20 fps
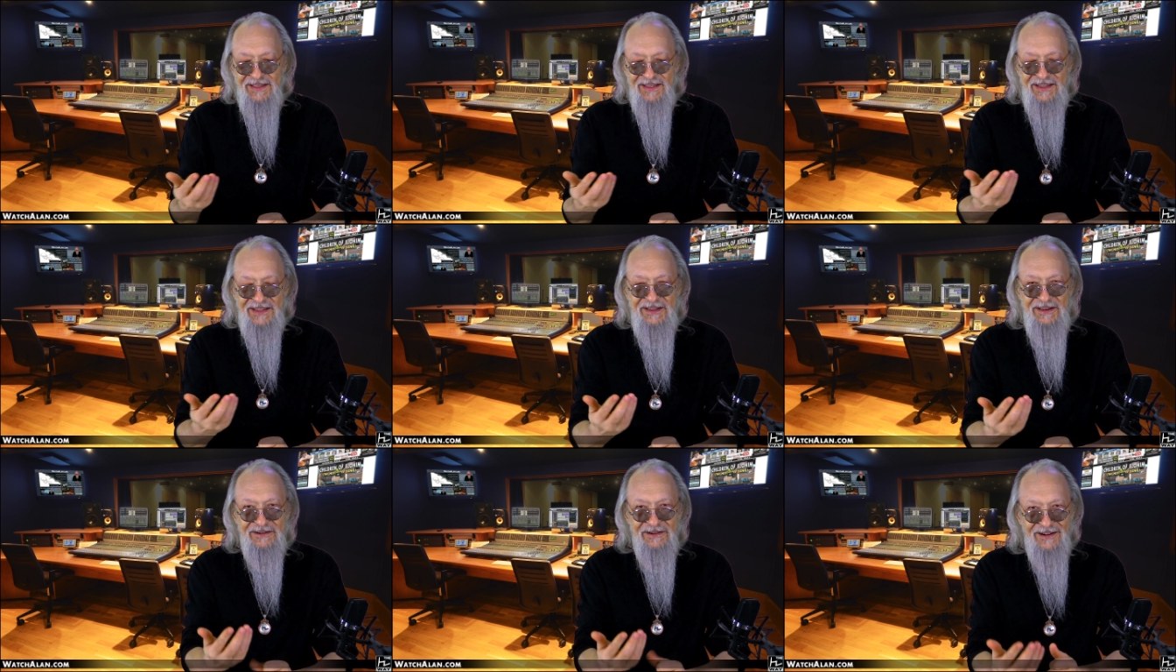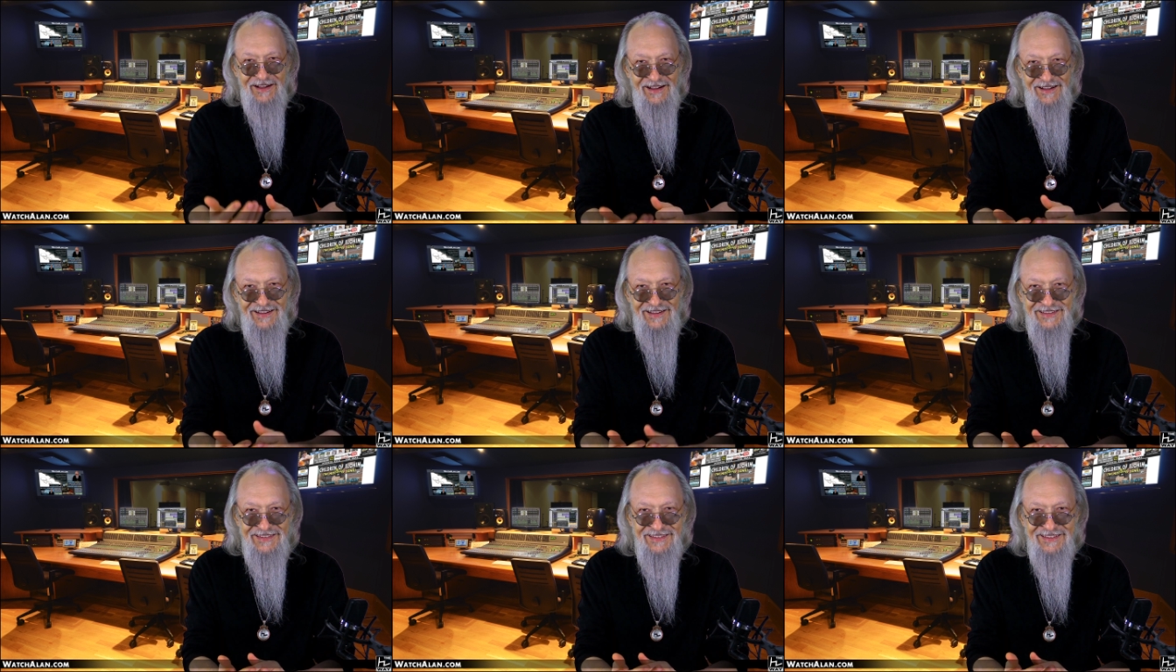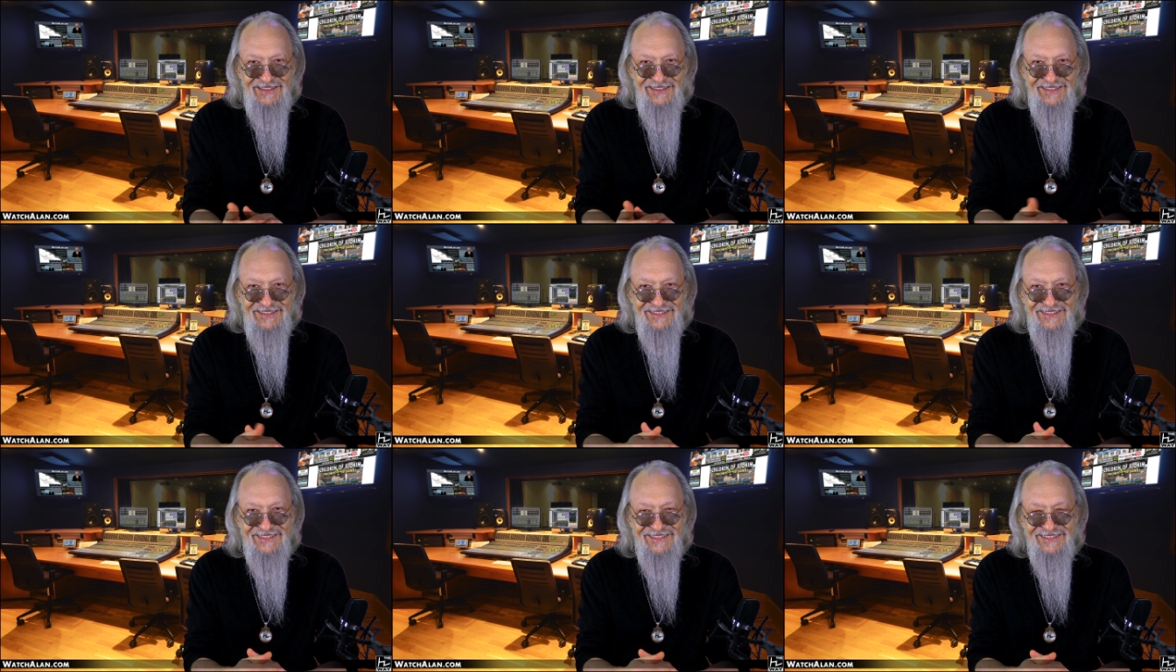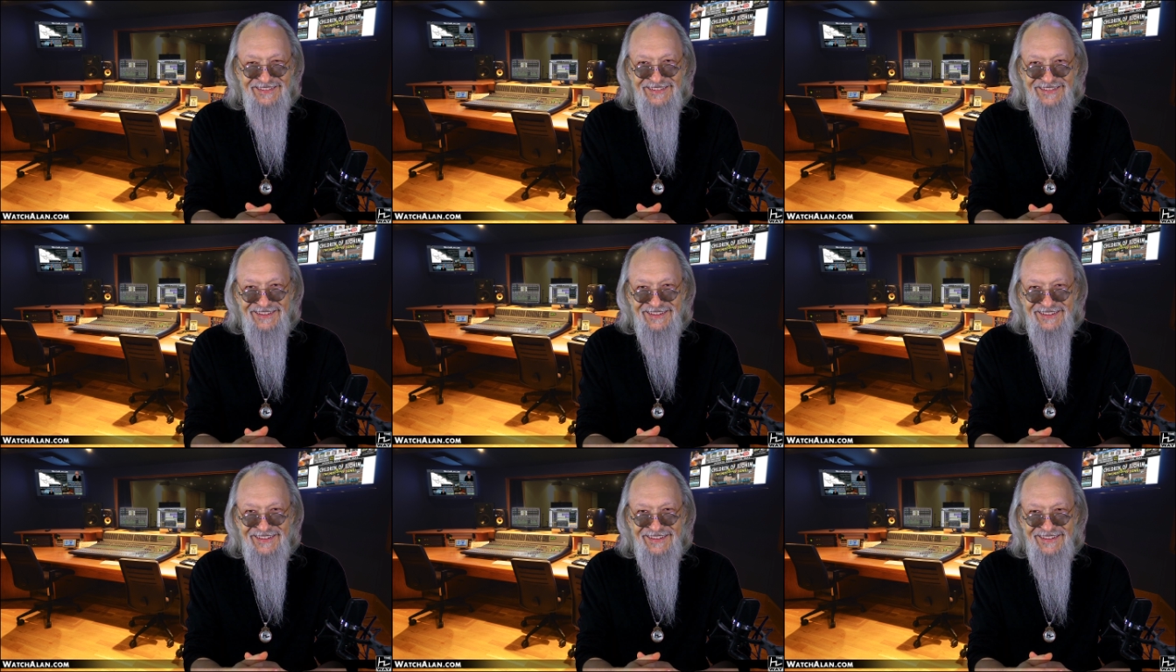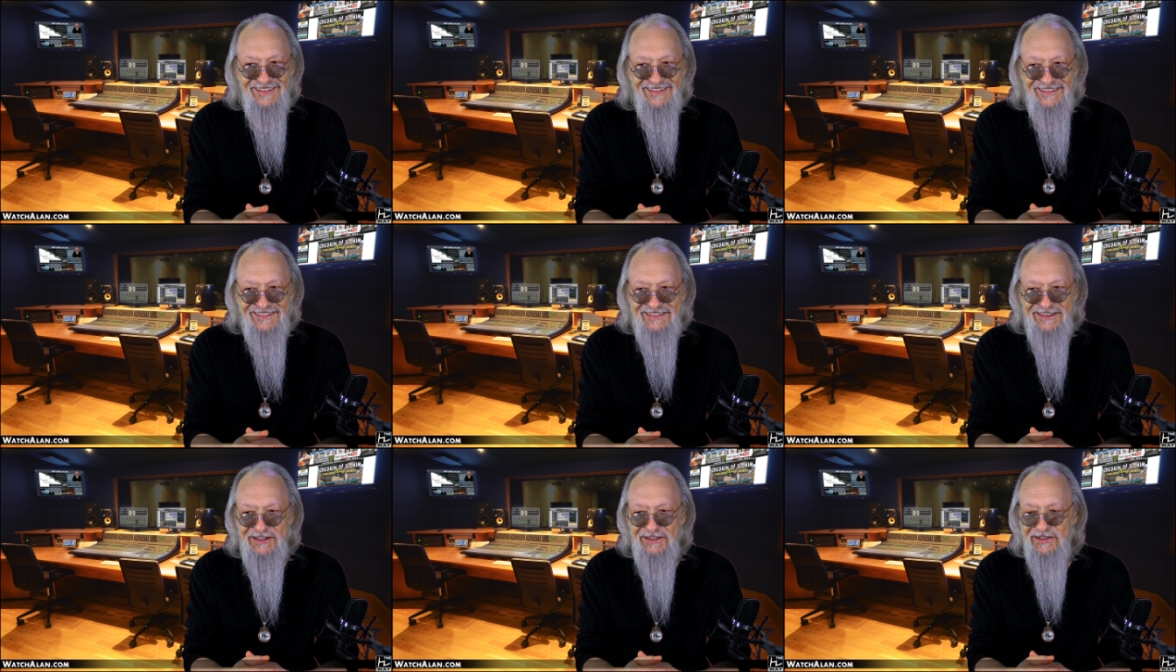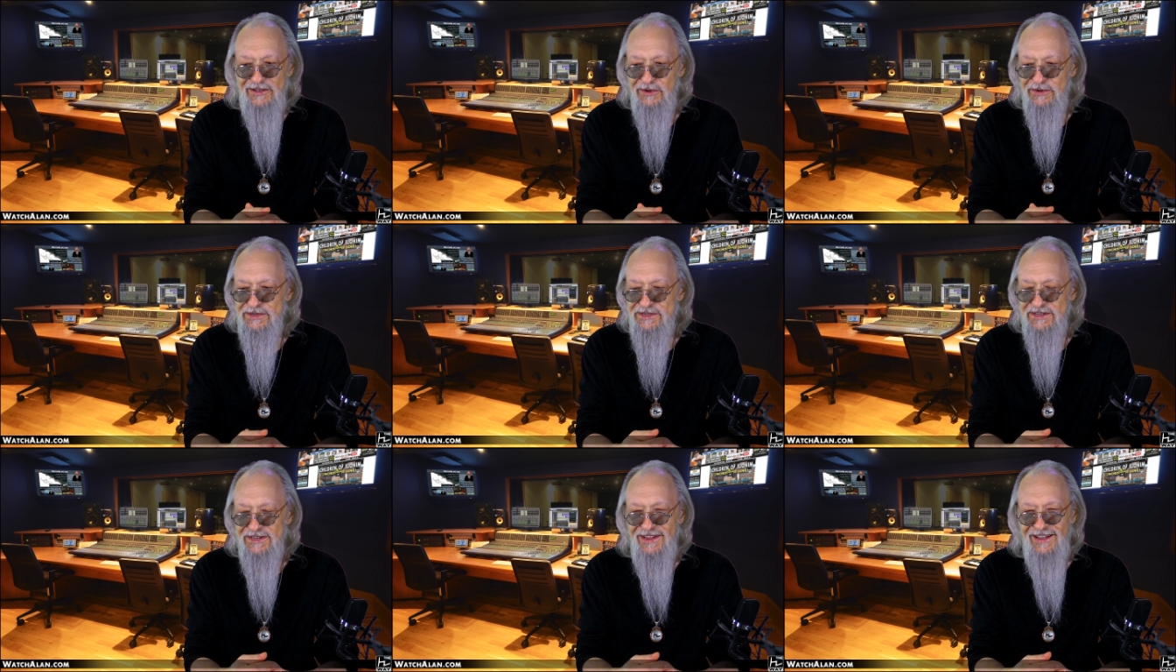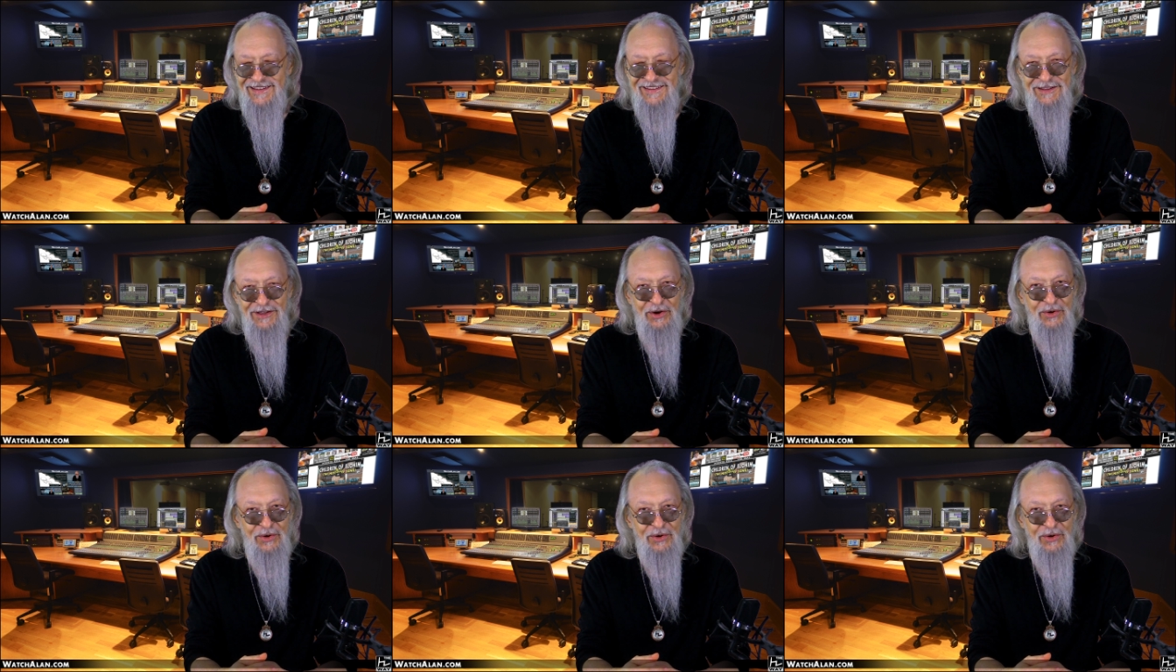Iran negotiate